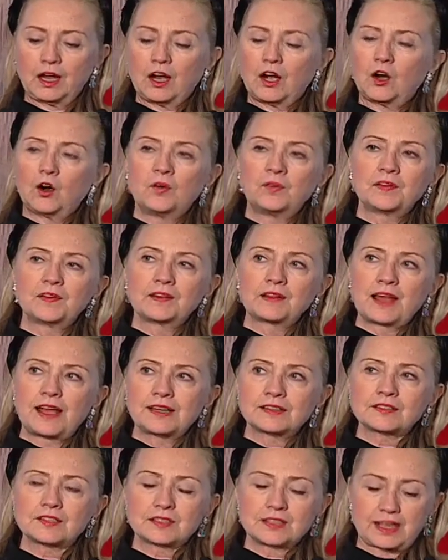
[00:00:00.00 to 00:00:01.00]
Over the
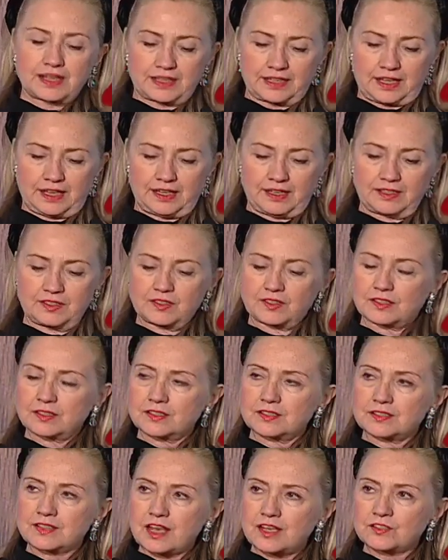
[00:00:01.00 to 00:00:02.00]
last decade,
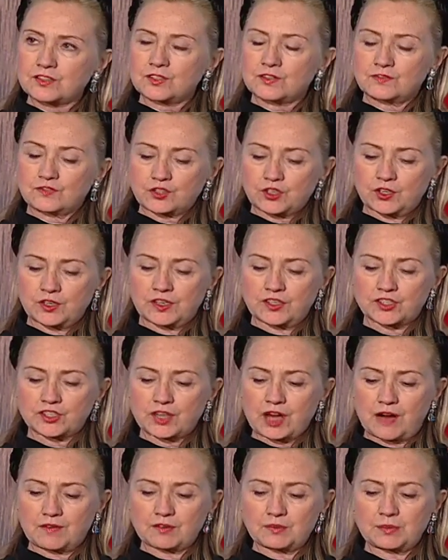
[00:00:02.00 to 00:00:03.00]
successive Turkish
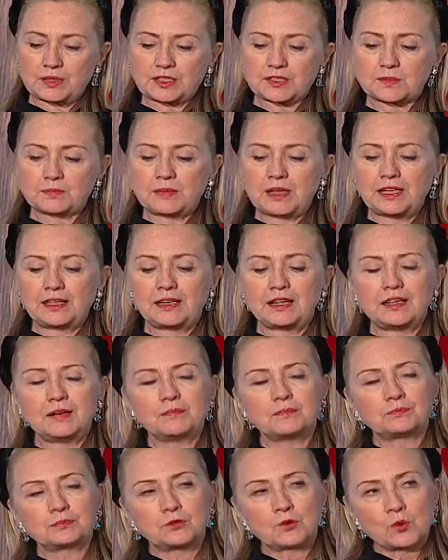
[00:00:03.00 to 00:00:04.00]
governments made
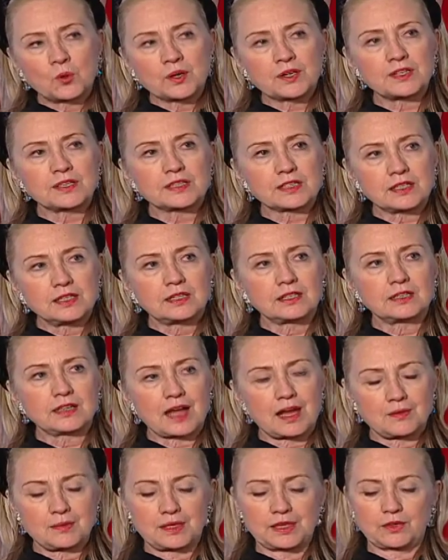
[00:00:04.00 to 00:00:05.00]
important
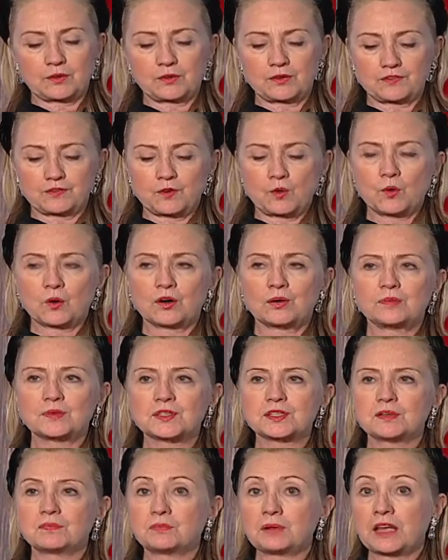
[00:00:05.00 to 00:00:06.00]
economic
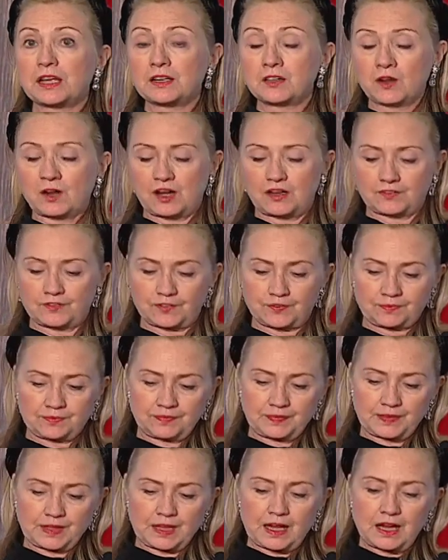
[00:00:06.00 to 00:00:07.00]
reforms that paid off.
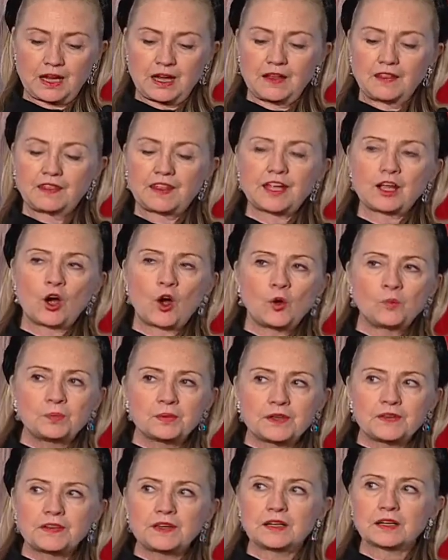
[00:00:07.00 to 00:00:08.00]
They
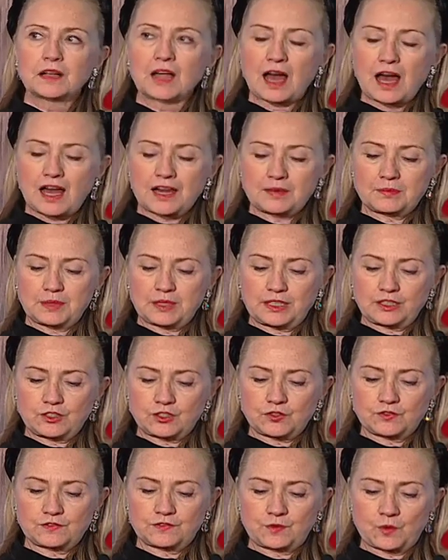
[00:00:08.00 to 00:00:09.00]
opened the economy
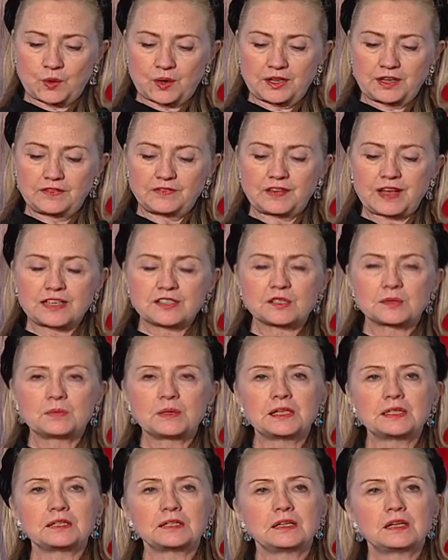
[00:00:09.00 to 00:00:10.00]
to foreign
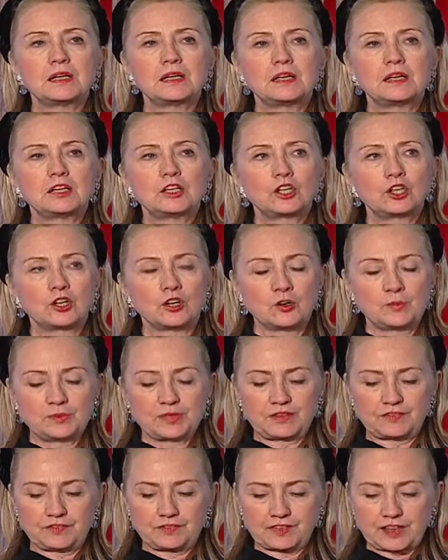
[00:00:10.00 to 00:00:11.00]
investment, curbed
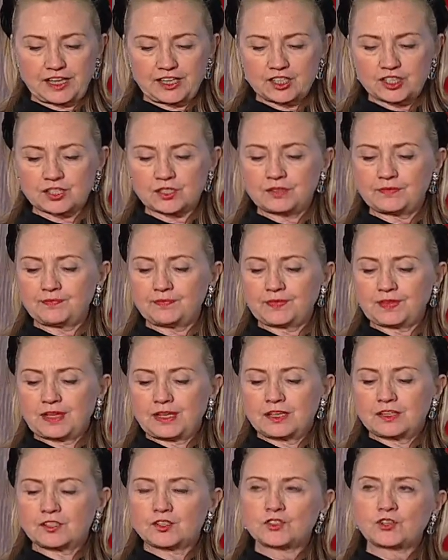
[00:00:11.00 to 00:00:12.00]
inflation,
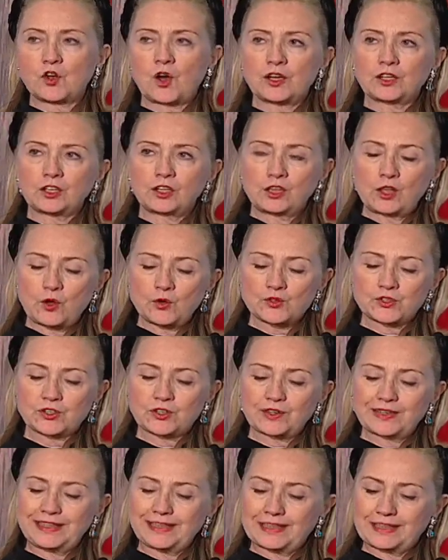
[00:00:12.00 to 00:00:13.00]
sought
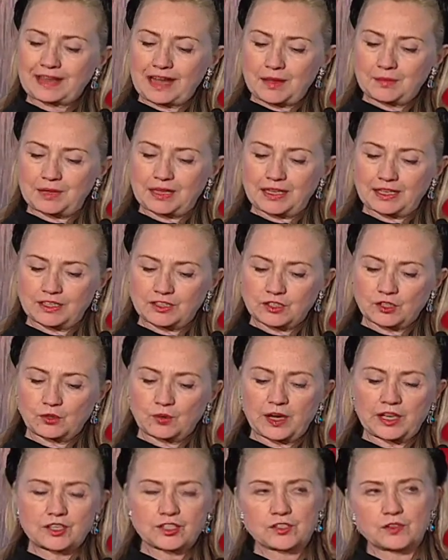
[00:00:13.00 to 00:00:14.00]
closer economic
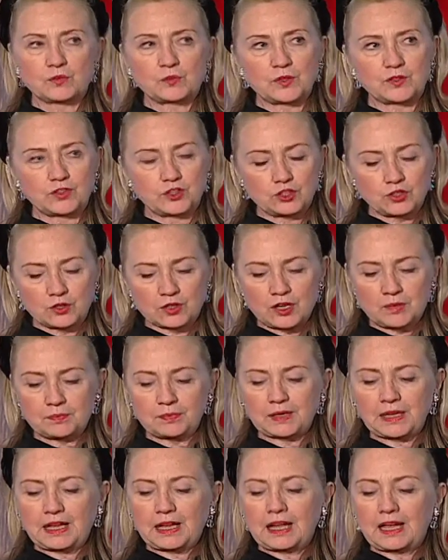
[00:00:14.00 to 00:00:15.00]
integration with Europe,
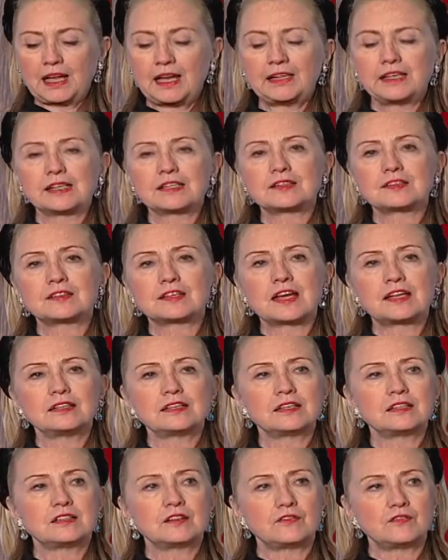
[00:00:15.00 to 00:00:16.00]
and
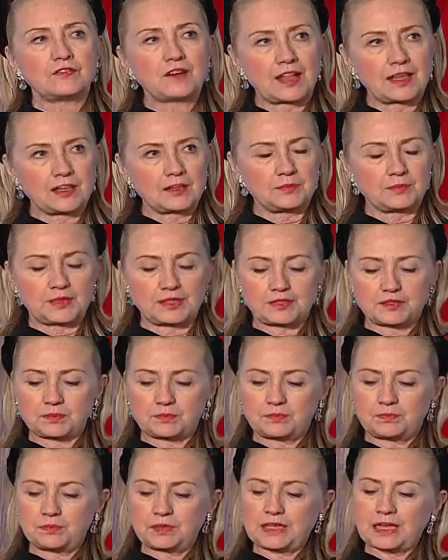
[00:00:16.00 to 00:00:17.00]
extended development
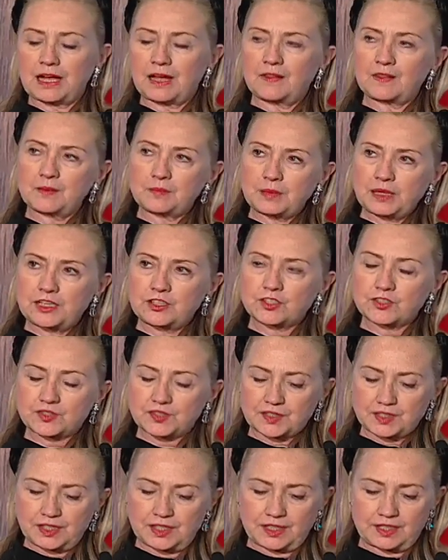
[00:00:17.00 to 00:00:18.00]
beyond the major
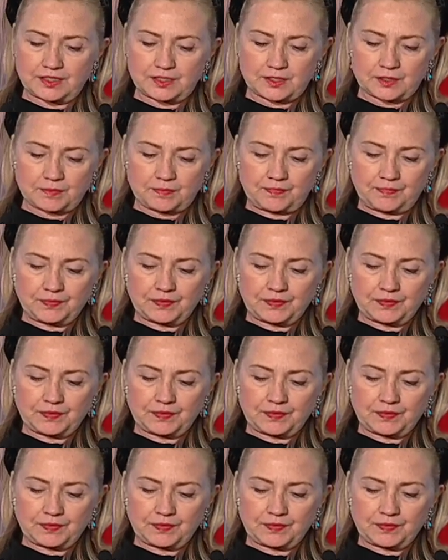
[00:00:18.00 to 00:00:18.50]
cities.